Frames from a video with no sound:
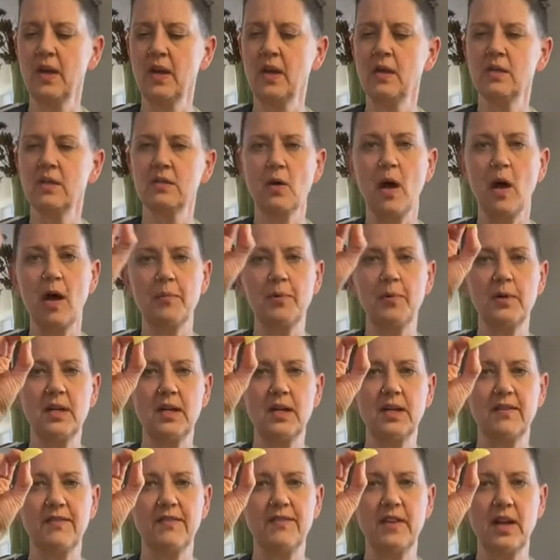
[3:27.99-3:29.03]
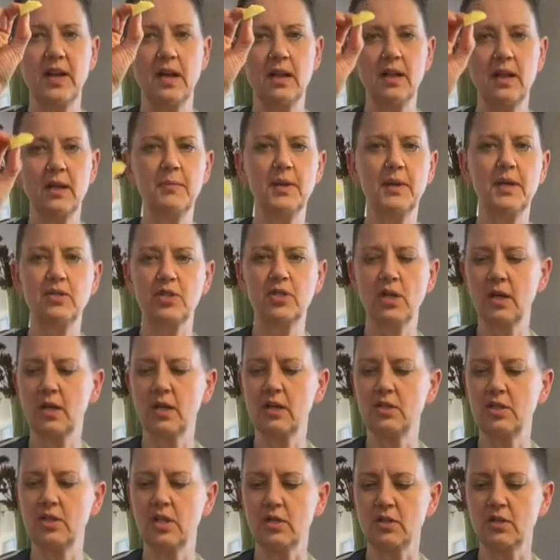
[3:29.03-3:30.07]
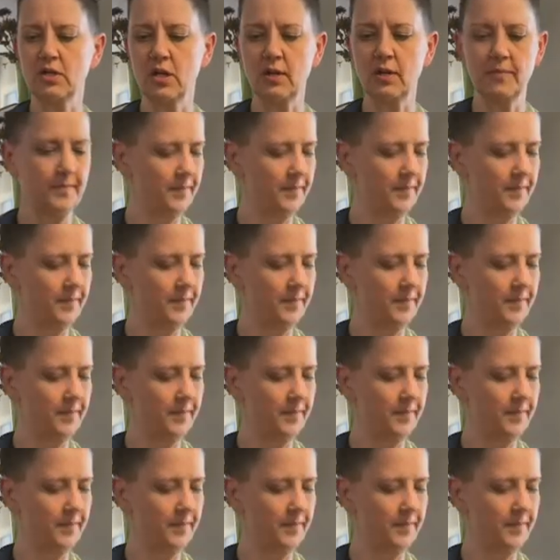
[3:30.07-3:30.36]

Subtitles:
So I put in a fairly big chunk of ginger.